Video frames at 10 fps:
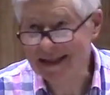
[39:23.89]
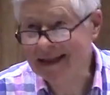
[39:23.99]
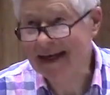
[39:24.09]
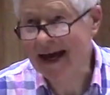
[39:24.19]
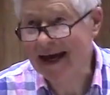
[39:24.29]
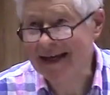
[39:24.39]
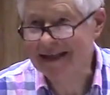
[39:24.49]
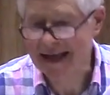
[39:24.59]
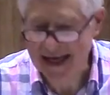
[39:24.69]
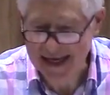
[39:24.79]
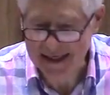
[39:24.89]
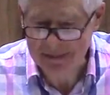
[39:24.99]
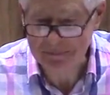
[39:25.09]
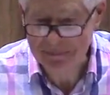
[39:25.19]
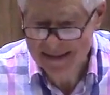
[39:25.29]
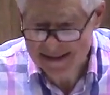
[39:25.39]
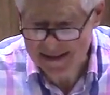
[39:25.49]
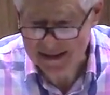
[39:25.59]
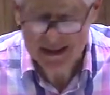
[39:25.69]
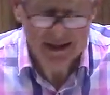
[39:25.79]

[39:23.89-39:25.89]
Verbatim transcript: E A K, bleak,